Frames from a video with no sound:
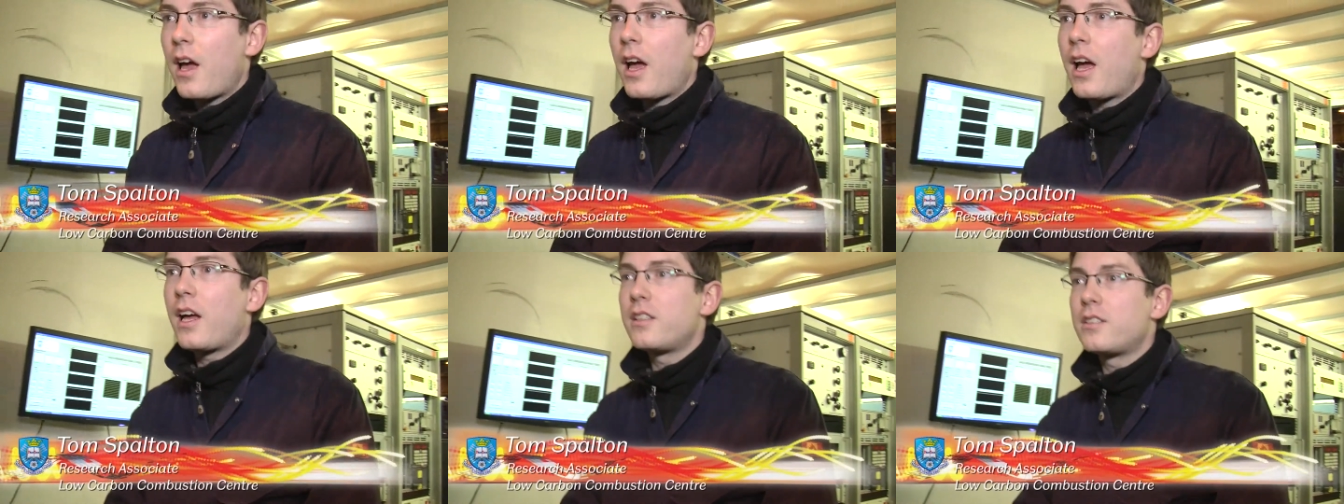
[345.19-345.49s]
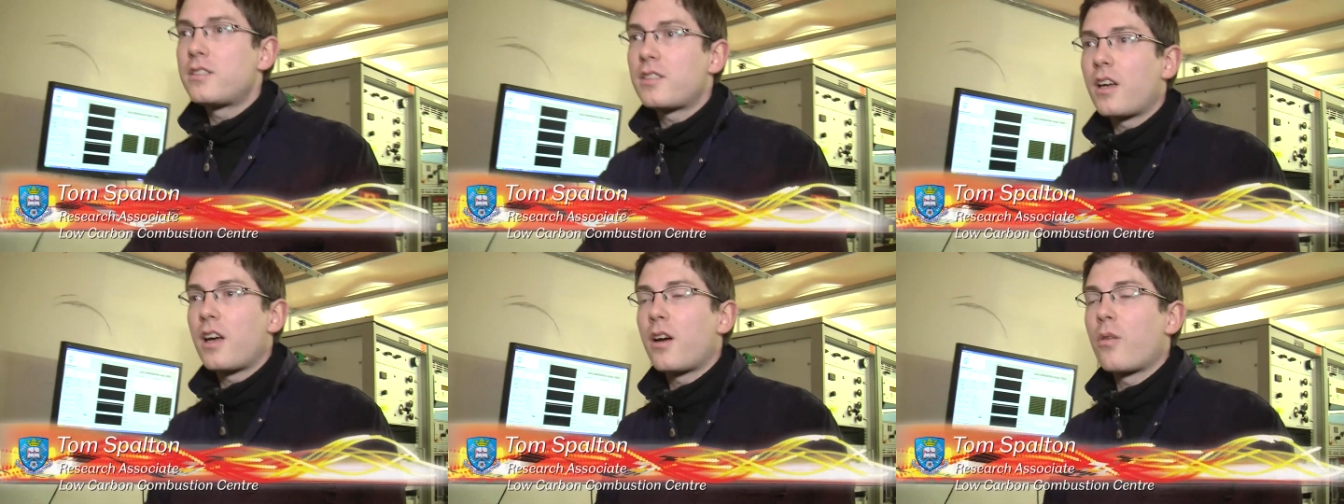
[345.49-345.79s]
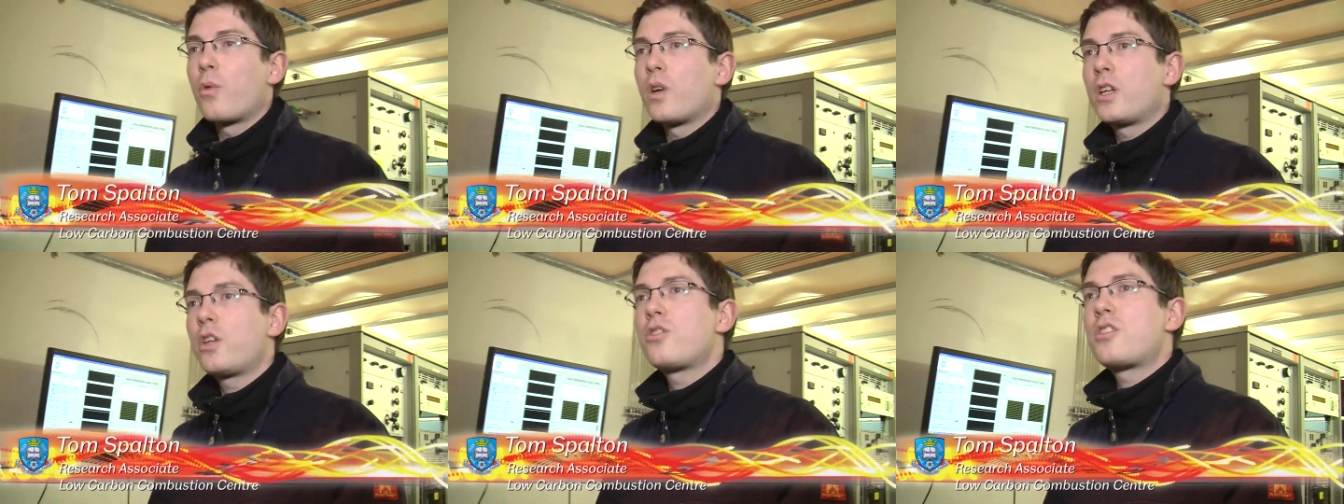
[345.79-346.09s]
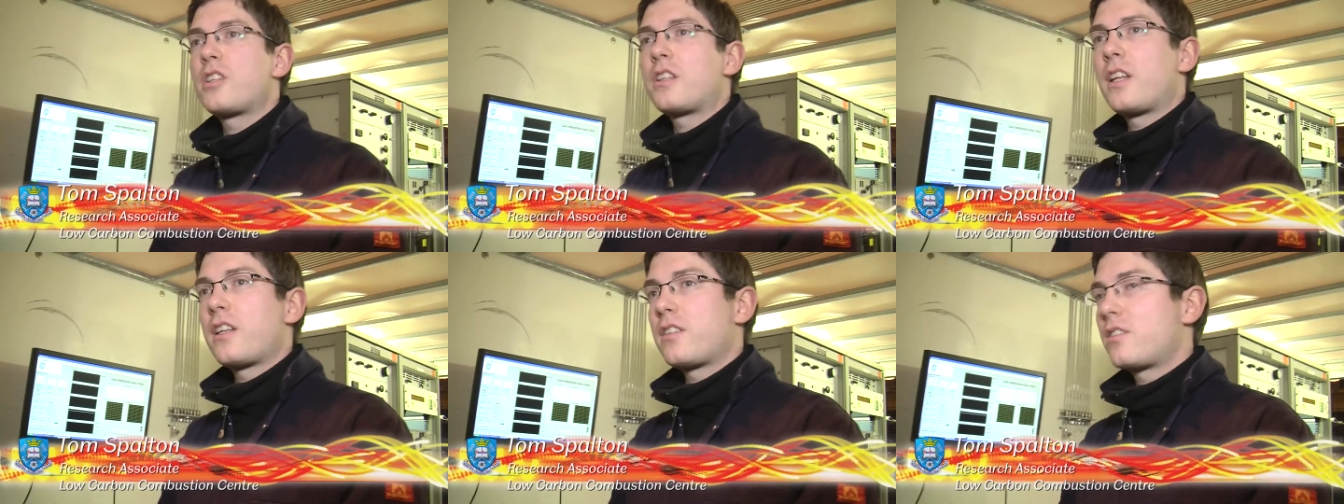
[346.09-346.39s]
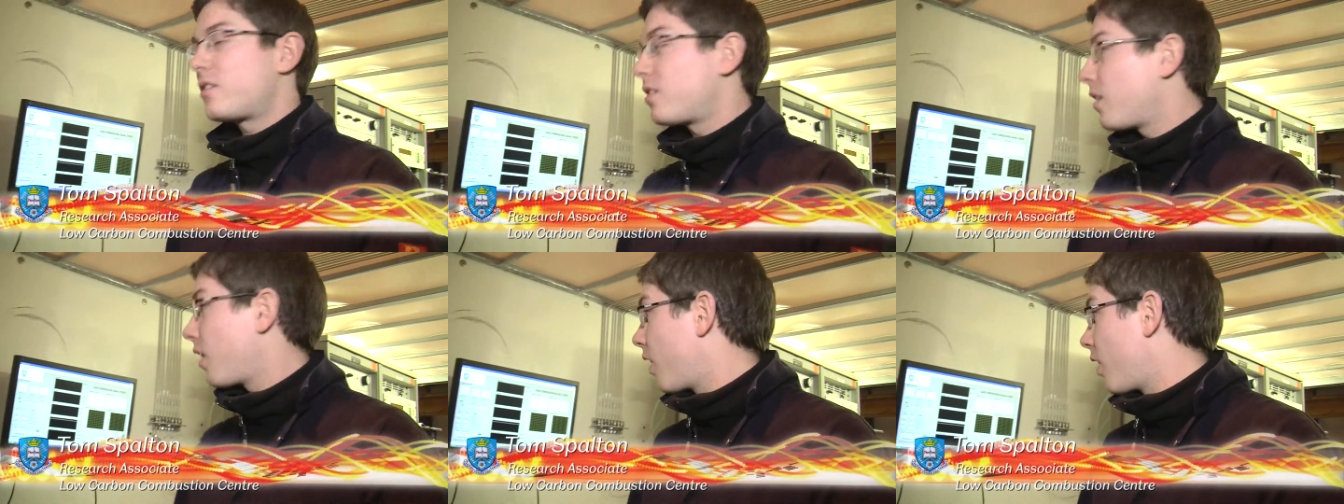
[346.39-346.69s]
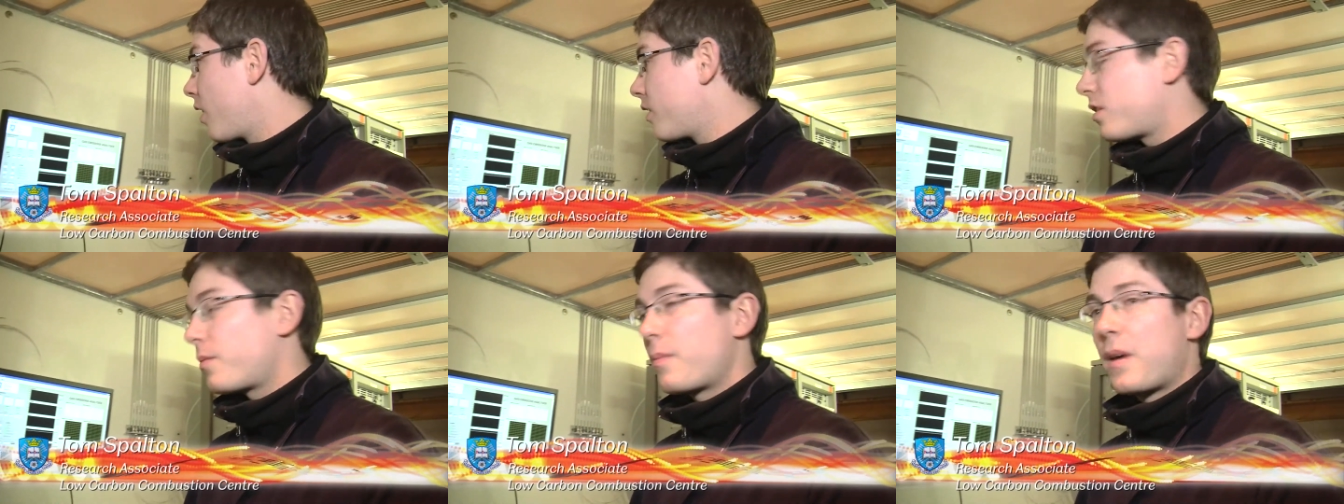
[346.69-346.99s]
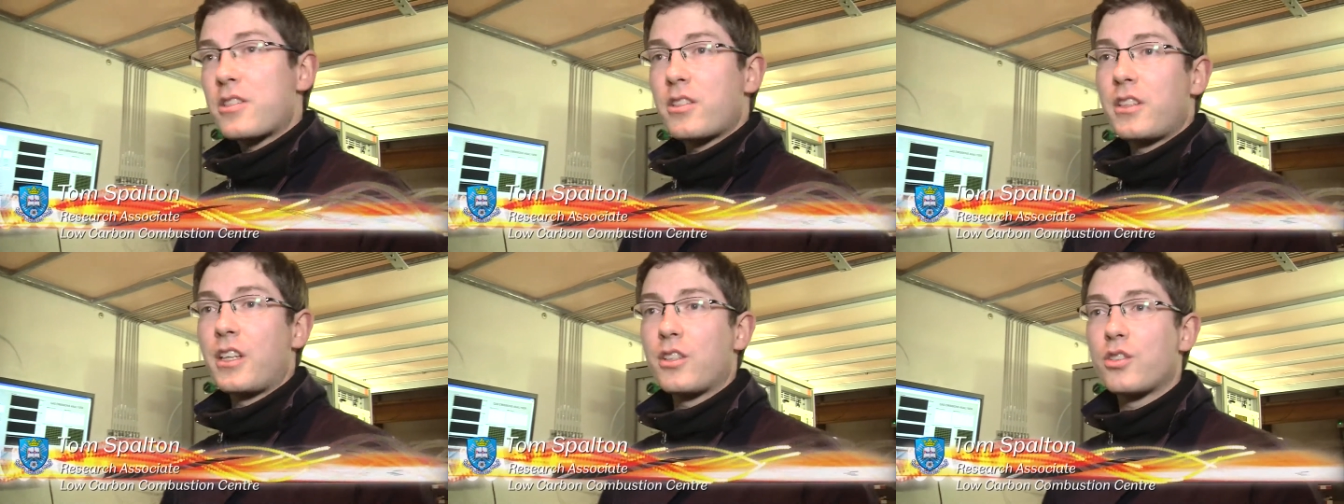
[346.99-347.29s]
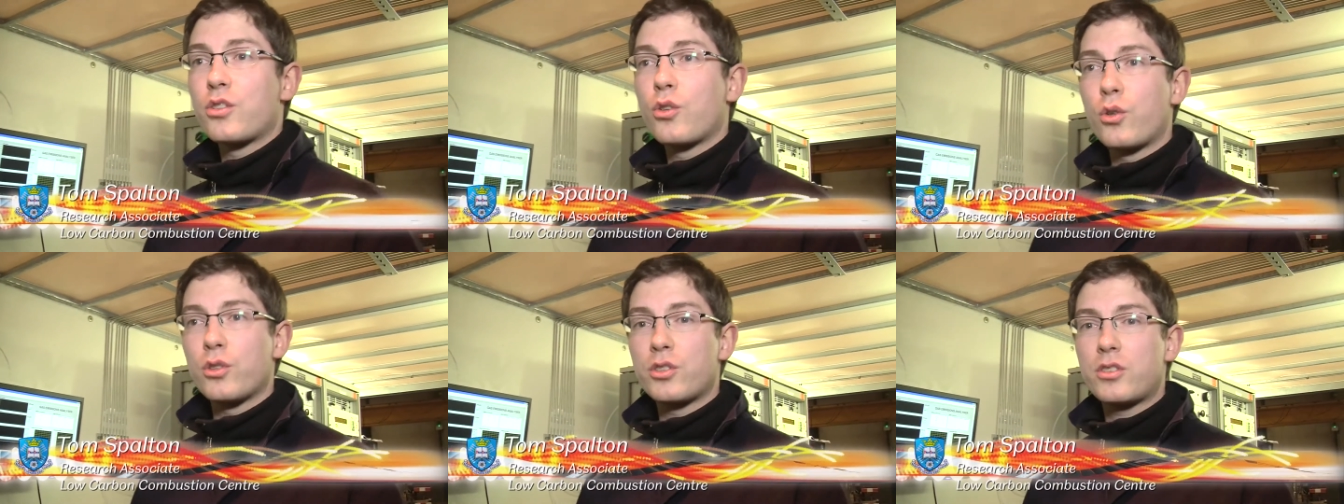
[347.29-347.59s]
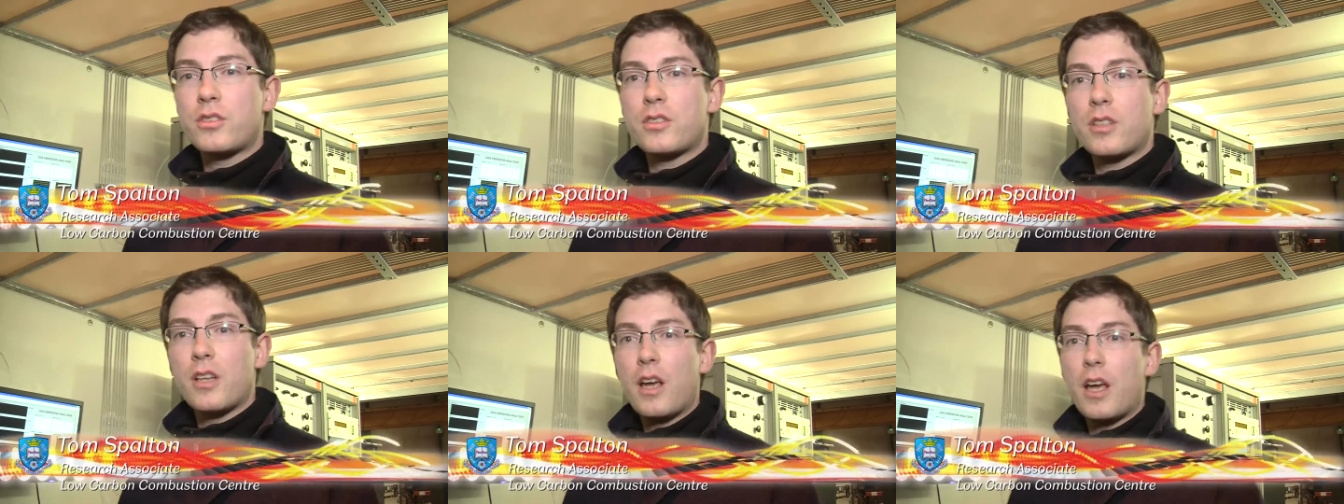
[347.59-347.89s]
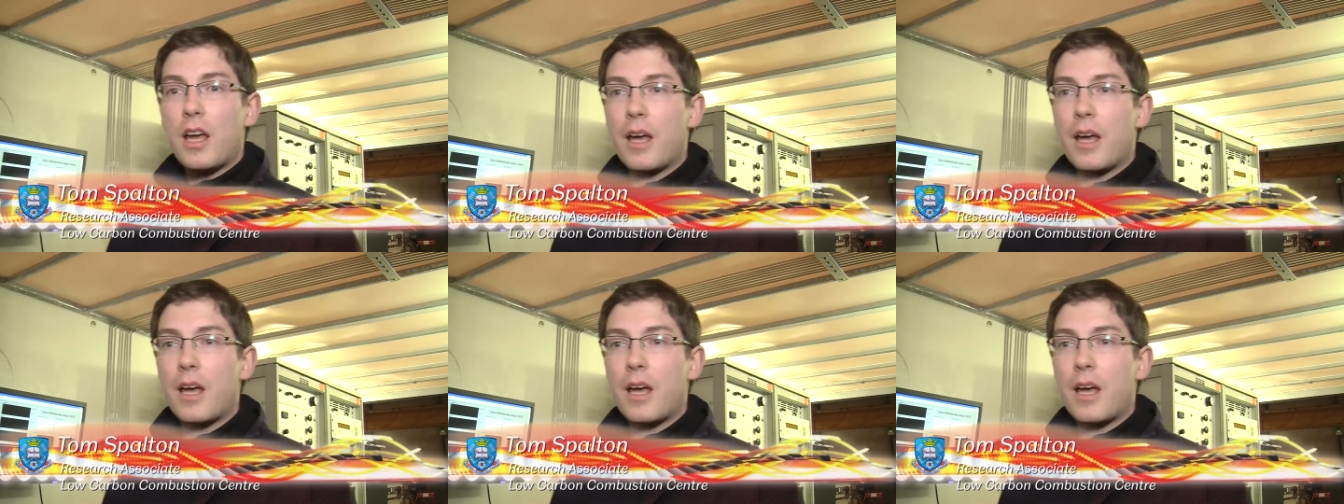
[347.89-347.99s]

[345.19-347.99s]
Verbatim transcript: and uh, we're using this uh, to measure the exhaust